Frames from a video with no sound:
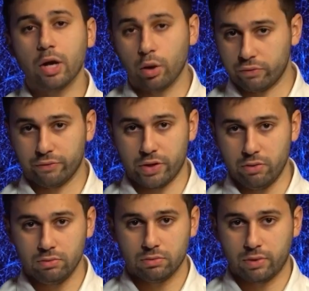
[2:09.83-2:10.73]

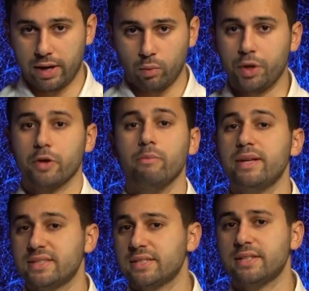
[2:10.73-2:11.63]
overview, right? What your
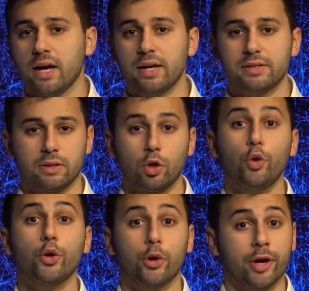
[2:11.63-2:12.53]
business does and
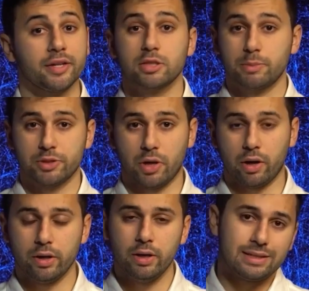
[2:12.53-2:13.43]
who your customers are.